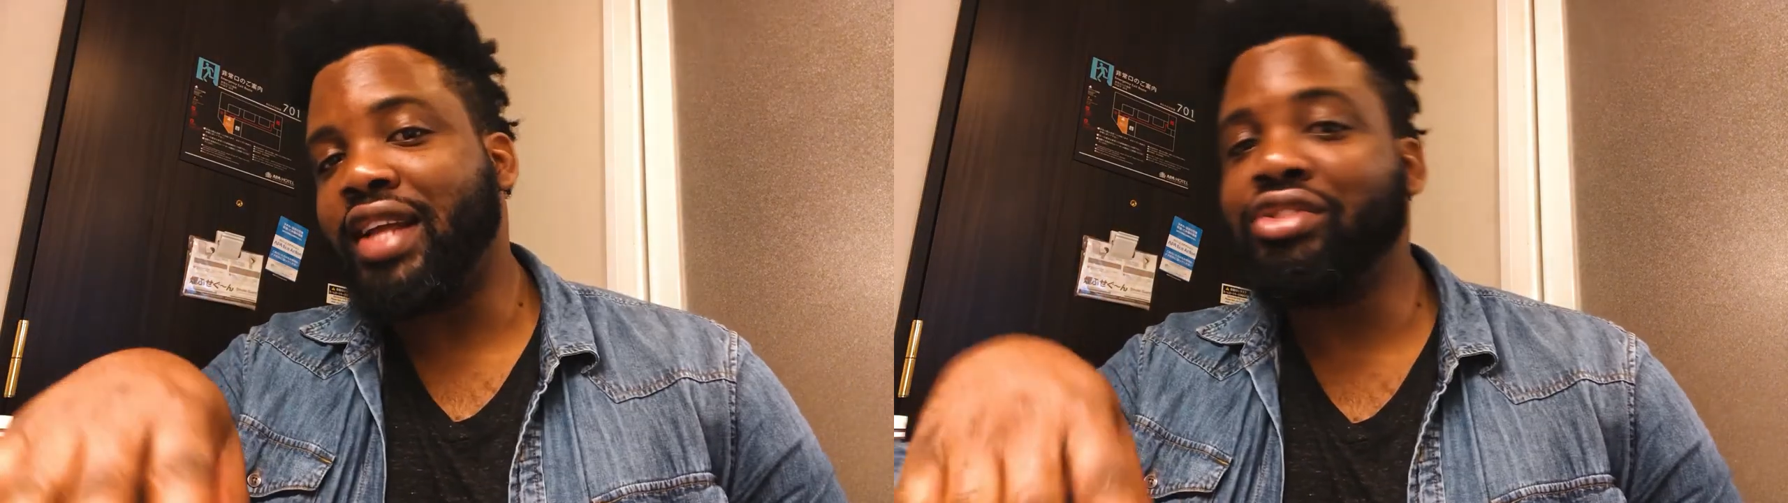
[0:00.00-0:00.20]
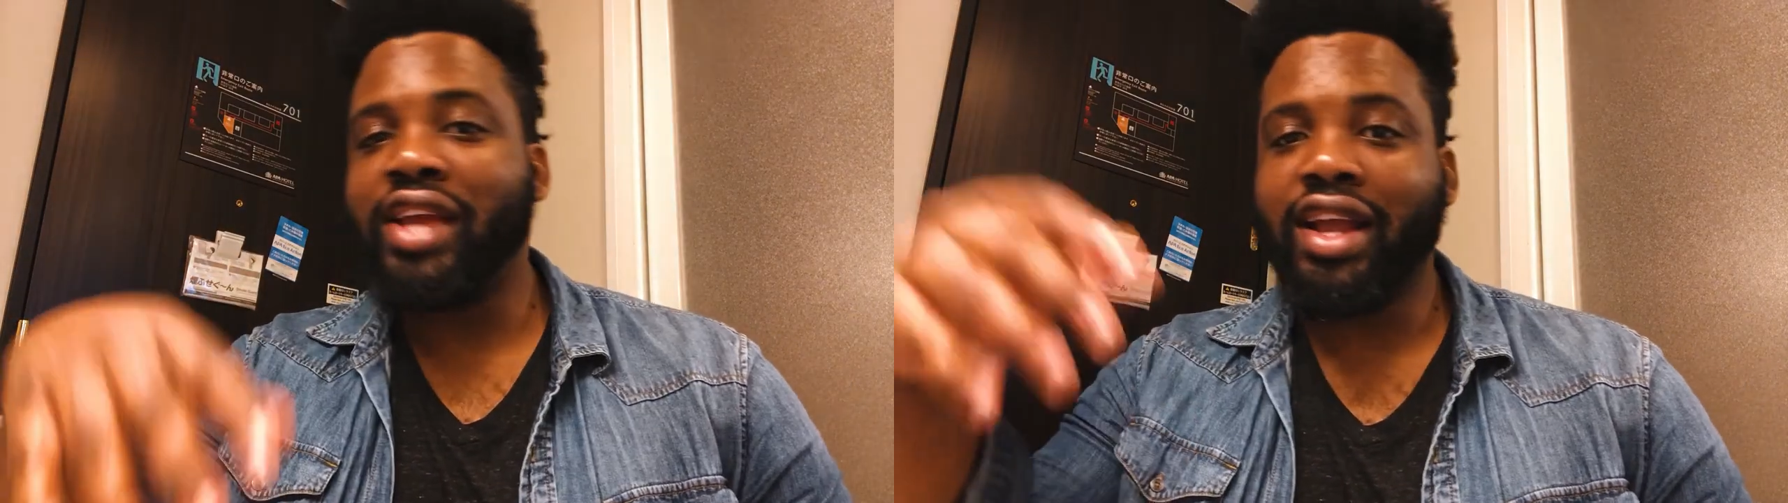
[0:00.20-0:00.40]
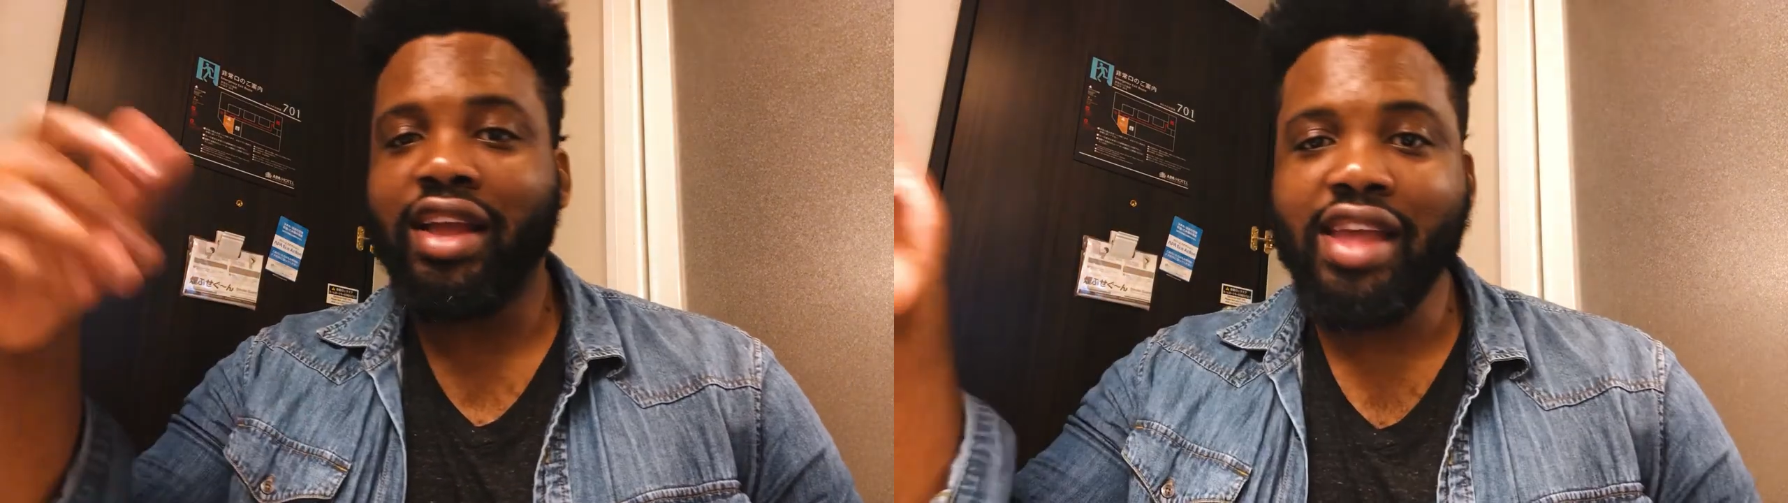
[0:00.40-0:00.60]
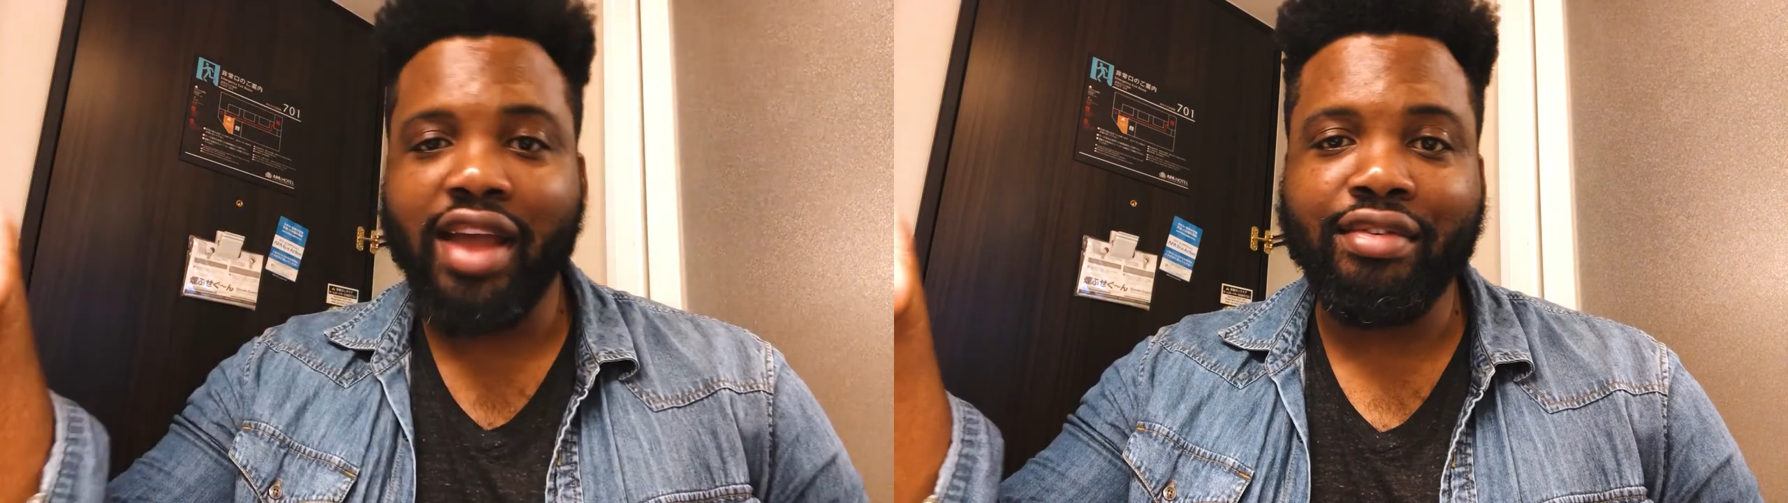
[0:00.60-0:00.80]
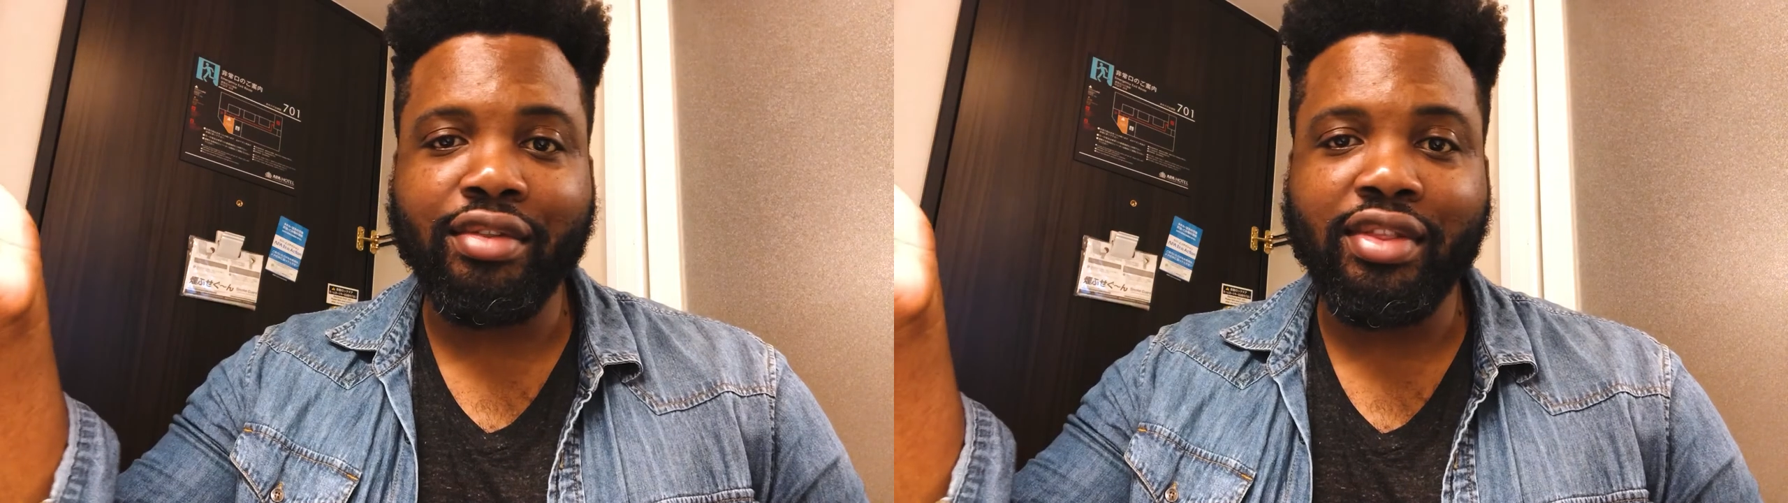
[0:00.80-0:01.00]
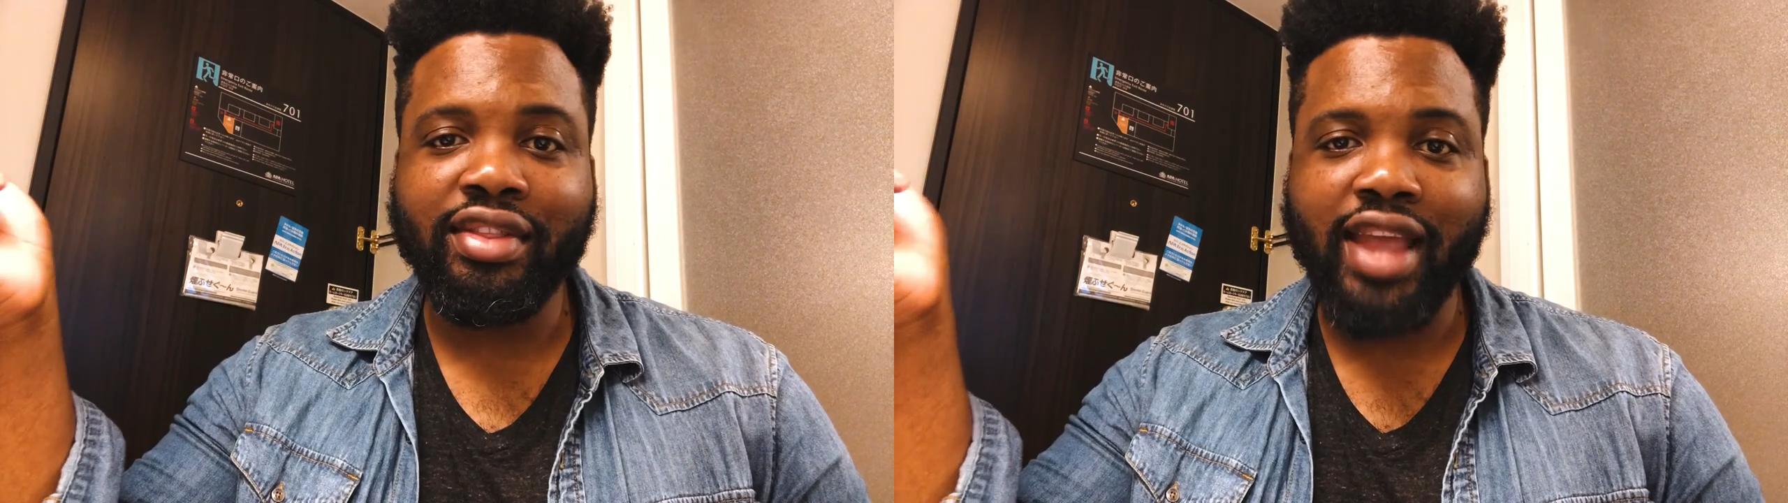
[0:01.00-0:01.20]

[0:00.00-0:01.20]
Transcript: Actually, I got the iPhone